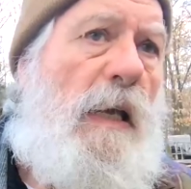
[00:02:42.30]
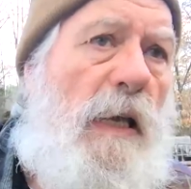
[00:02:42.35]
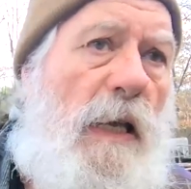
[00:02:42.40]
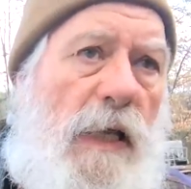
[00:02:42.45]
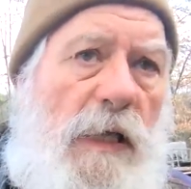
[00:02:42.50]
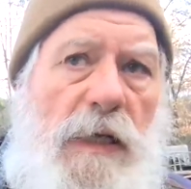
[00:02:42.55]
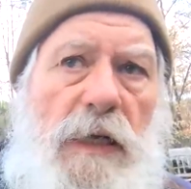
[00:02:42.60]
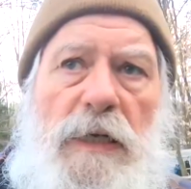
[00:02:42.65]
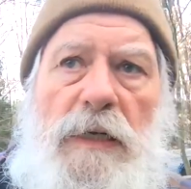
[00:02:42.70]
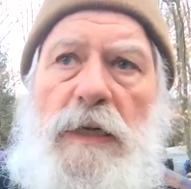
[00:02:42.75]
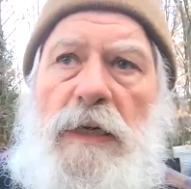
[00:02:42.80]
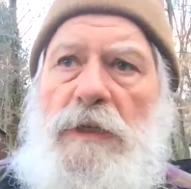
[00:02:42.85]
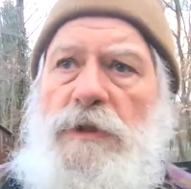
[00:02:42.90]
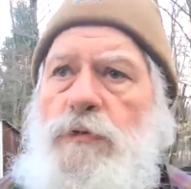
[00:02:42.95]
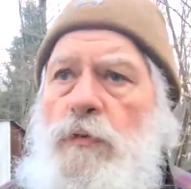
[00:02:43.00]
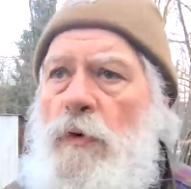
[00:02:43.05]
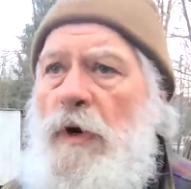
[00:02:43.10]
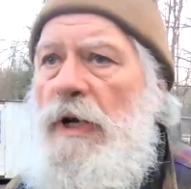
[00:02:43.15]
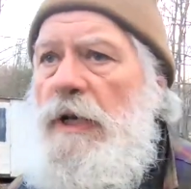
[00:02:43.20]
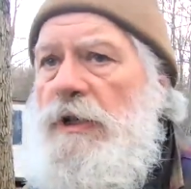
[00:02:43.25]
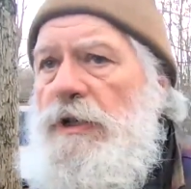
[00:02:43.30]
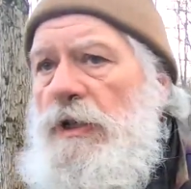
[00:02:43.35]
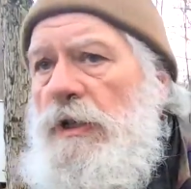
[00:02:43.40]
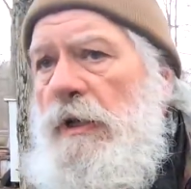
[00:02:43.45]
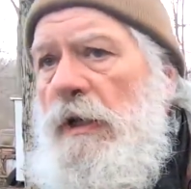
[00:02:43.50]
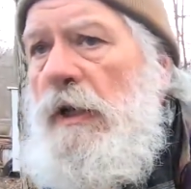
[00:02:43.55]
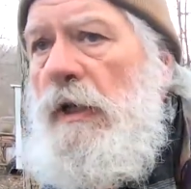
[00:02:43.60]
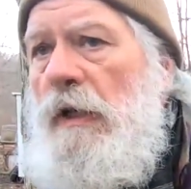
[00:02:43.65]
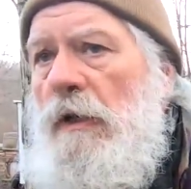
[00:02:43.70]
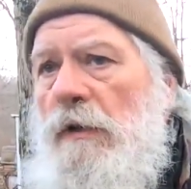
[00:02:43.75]
and in this
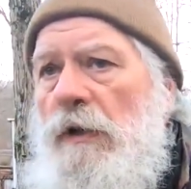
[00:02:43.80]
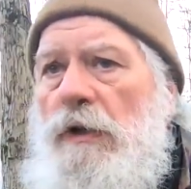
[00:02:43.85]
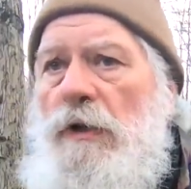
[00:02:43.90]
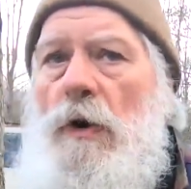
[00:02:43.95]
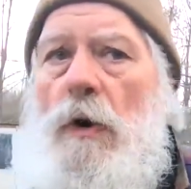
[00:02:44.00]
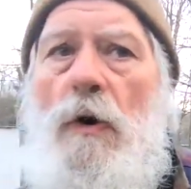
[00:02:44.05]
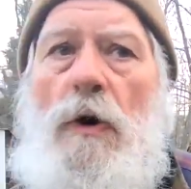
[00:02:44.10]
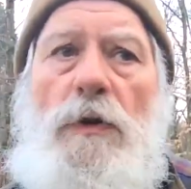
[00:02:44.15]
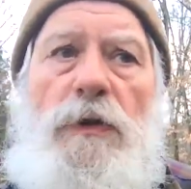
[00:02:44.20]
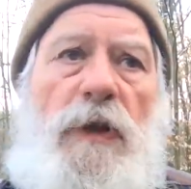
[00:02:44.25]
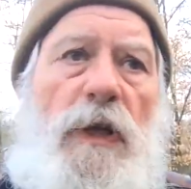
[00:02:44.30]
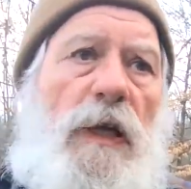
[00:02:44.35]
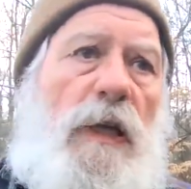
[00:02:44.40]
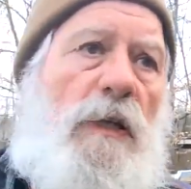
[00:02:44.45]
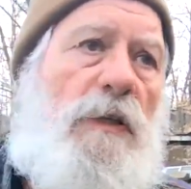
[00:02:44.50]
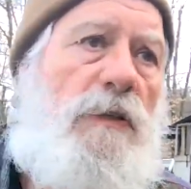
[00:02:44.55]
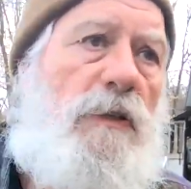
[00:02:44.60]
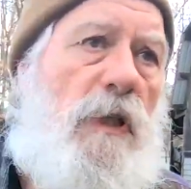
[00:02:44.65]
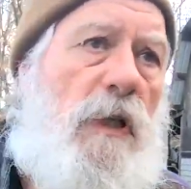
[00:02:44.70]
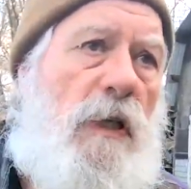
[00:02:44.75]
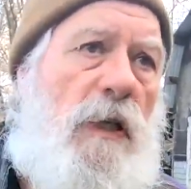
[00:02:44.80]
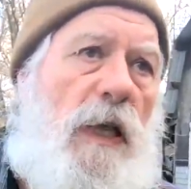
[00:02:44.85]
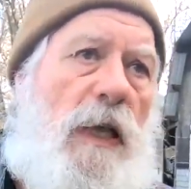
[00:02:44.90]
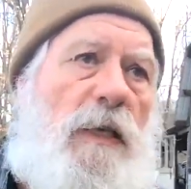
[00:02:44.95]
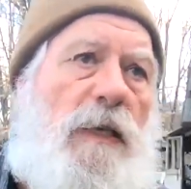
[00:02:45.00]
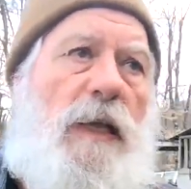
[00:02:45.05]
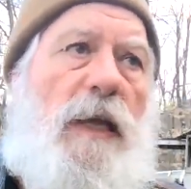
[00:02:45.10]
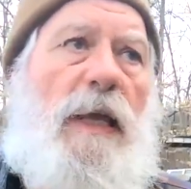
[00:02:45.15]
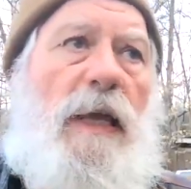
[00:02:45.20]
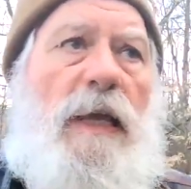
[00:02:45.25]
region, the northeast
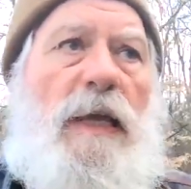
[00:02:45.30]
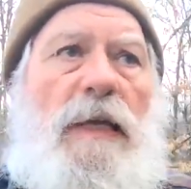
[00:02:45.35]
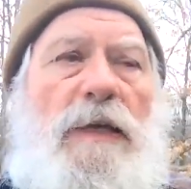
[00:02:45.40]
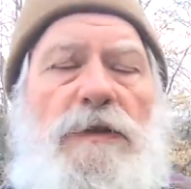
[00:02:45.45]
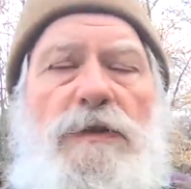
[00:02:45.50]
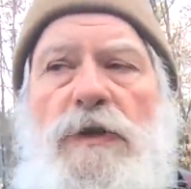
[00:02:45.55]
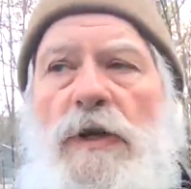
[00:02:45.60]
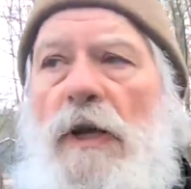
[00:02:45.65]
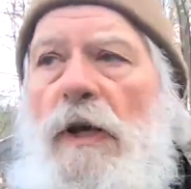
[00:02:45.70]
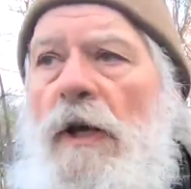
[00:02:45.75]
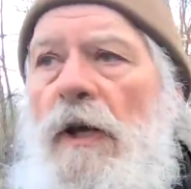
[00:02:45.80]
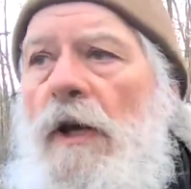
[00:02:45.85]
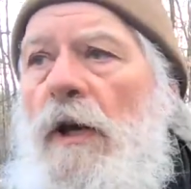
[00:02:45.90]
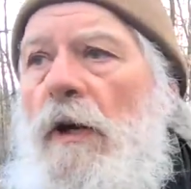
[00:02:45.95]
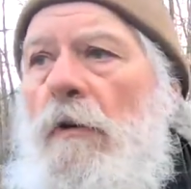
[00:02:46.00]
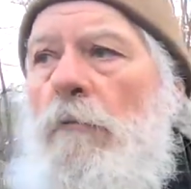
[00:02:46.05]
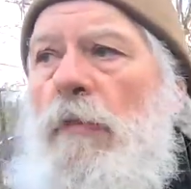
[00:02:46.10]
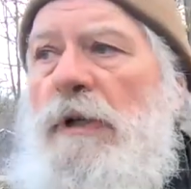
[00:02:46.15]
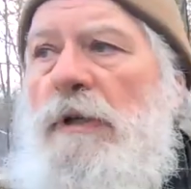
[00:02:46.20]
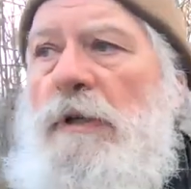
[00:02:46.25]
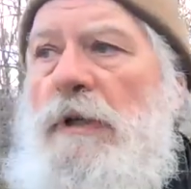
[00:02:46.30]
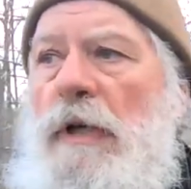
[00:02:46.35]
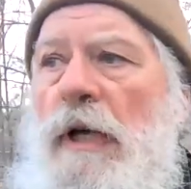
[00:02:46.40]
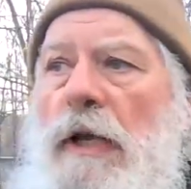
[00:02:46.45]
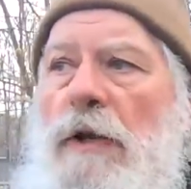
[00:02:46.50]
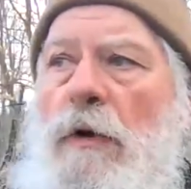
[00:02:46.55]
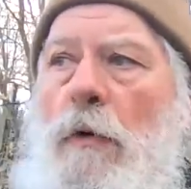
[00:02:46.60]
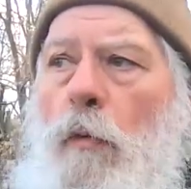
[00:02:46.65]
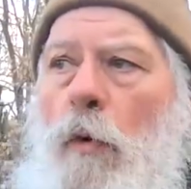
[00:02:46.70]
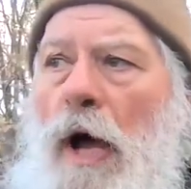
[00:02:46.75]
and the east. But
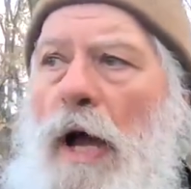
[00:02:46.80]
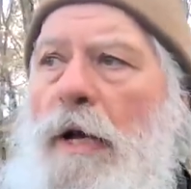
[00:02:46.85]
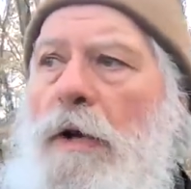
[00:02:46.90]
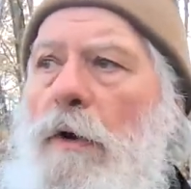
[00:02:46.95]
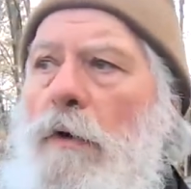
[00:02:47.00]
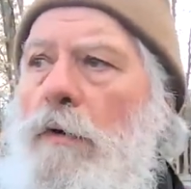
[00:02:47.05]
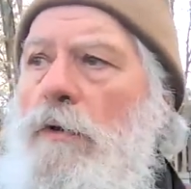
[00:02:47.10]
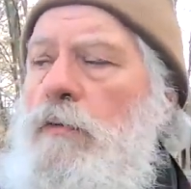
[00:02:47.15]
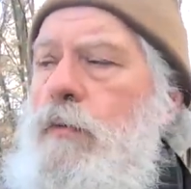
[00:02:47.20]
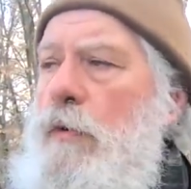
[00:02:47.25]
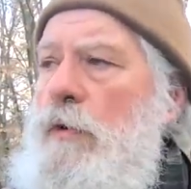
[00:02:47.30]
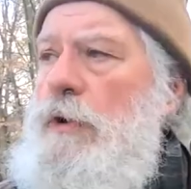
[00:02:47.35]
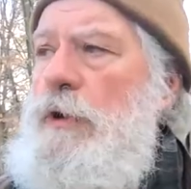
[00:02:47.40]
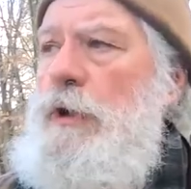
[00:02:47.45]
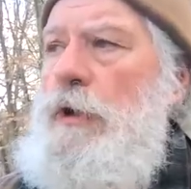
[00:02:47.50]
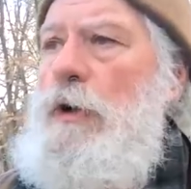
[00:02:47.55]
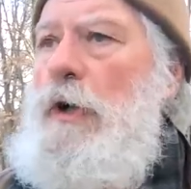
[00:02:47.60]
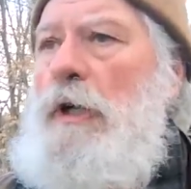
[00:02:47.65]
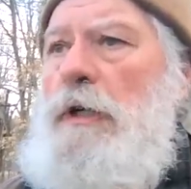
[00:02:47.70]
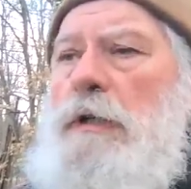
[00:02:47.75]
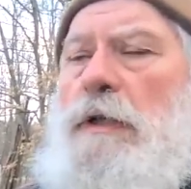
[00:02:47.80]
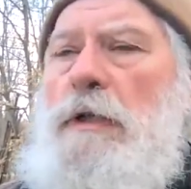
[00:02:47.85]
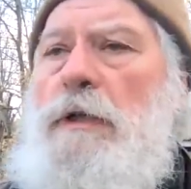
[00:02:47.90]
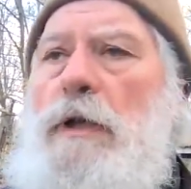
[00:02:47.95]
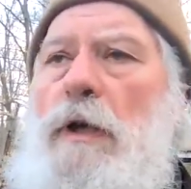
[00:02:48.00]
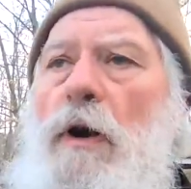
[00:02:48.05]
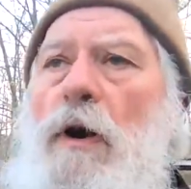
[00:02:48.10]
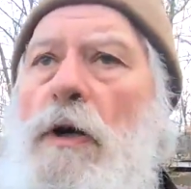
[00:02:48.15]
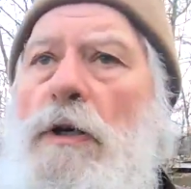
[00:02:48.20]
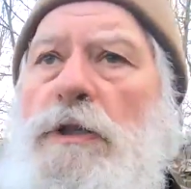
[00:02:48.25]
the white oaks will do it.
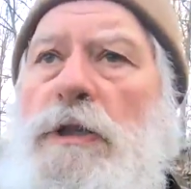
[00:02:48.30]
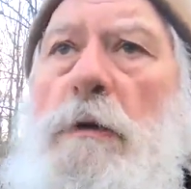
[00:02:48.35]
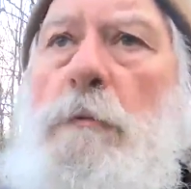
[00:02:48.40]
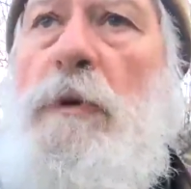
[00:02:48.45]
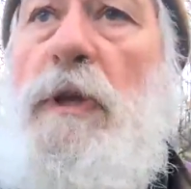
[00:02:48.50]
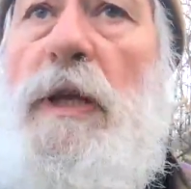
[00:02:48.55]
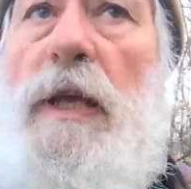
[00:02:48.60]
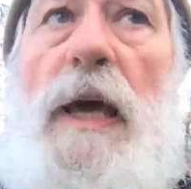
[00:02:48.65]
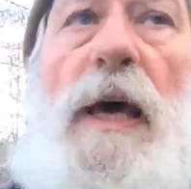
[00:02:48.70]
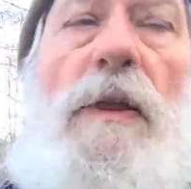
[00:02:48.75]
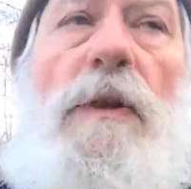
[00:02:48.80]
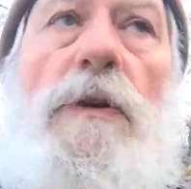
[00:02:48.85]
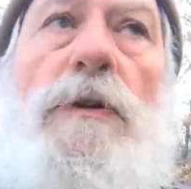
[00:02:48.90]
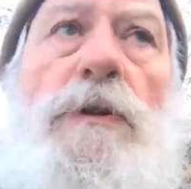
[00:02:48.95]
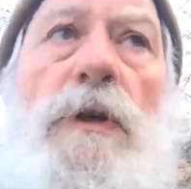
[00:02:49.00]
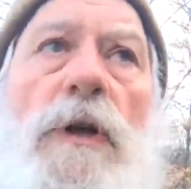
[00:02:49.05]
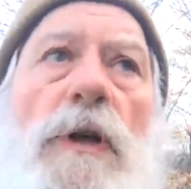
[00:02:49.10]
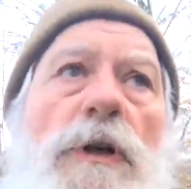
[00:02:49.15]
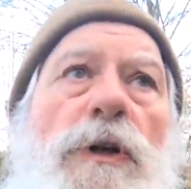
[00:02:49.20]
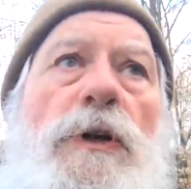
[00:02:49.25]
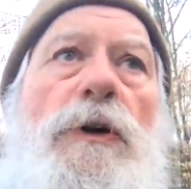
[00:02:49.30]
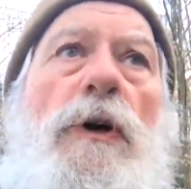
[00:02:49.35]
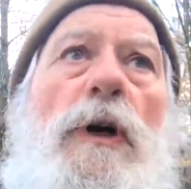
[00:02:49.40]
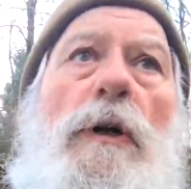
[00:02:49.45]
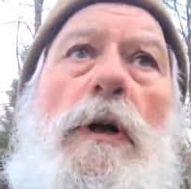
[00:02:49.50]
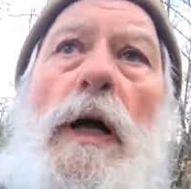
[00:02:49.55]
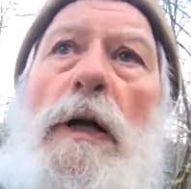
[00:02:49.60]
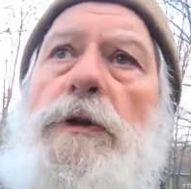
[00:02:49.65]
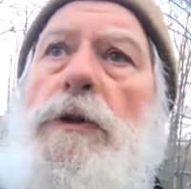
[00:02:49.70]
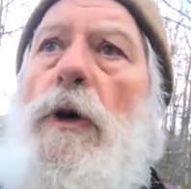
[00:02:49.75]
There are some of the others that'll do
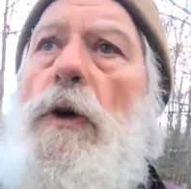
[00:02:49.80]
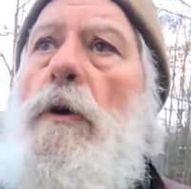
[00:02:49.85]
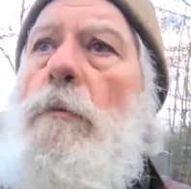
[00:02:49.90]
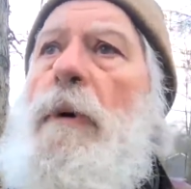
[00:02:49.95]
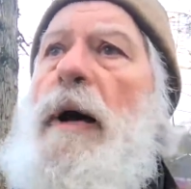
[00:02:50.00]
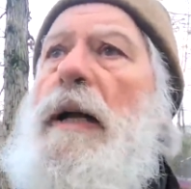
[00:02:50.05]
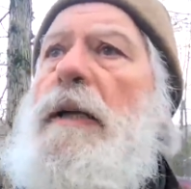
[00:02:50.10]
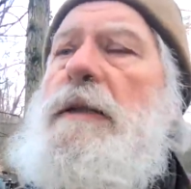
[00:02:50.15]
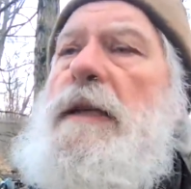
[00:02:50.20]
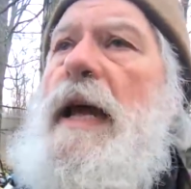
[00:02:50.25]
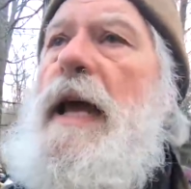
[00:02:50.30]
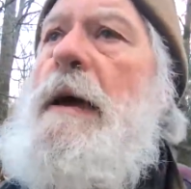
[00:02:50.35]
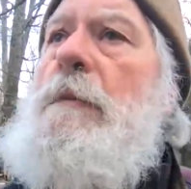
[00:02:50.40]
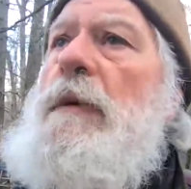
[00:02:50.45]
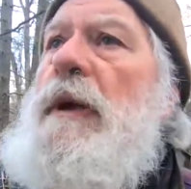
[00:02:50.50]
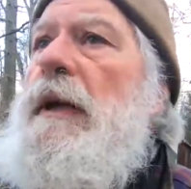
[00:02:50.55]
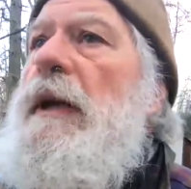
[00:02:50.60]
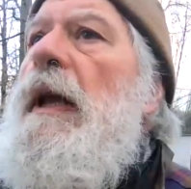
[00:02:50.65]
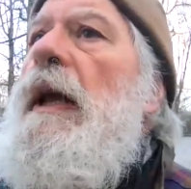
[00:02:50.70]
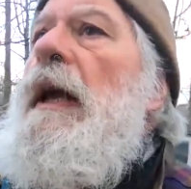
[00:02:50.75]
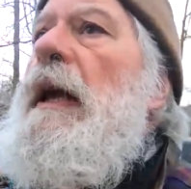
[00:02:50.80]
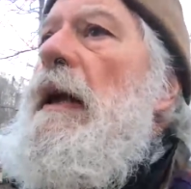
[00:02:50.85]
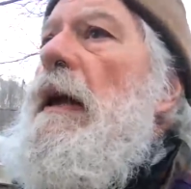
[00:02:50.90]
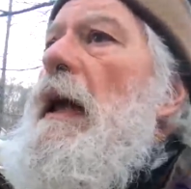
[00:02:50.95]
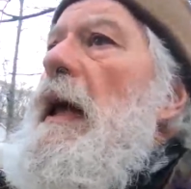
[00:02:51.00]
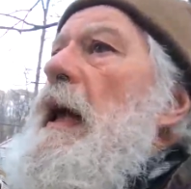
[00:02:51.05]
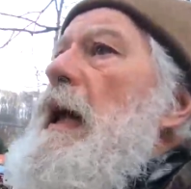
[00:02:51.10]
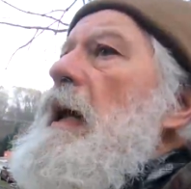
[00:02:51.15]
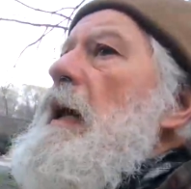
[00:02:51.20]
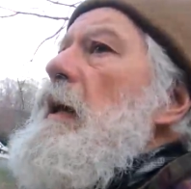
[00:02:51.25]
it. I'll talk about them
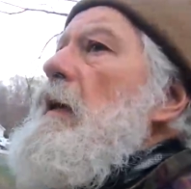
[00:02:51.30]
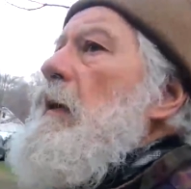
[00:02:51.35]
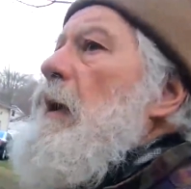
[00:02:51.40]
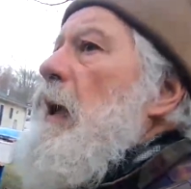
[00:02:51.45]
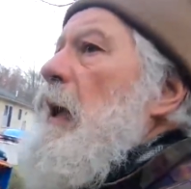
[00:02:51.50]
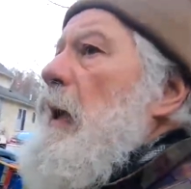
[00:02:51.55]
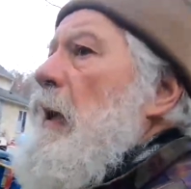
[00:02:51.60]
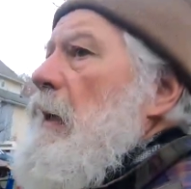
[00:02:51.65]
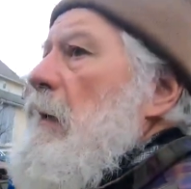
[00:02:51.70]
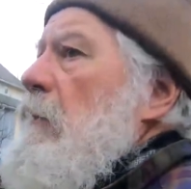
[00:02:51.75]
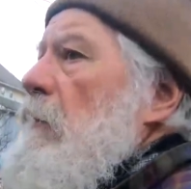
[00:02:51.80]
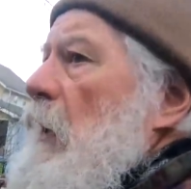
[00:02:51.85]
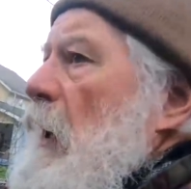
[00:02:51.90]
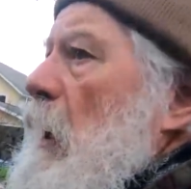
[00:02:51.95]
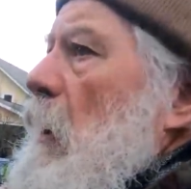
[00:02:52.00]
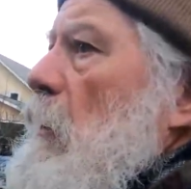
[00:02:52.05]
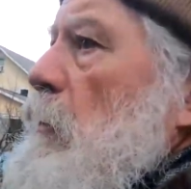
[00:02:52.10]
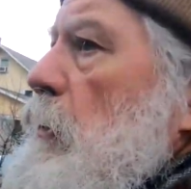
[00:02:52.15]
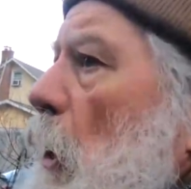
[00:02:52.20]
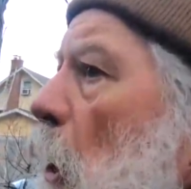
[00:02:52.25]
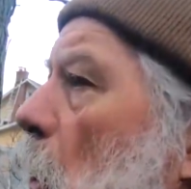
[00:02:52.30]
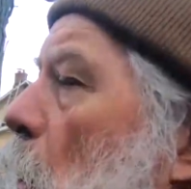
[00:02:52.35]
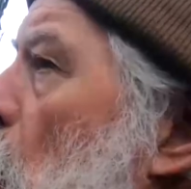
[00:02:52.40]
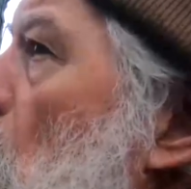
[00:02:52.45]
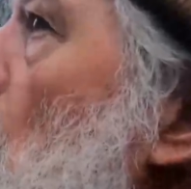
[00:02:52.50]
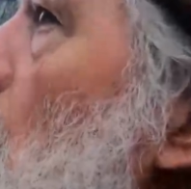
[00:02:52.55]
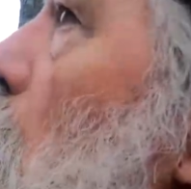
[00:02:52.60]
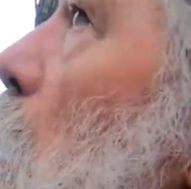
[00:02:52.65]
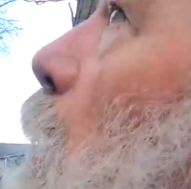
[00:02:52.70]
in their turn.